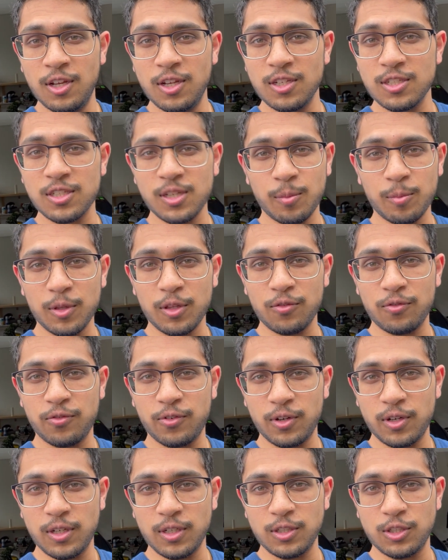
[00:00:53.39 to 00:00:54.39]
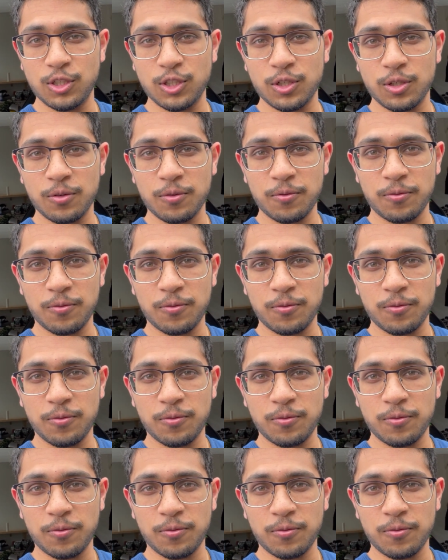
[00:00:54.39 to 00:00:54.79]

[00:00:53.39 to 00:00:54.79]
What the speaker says: some of the footage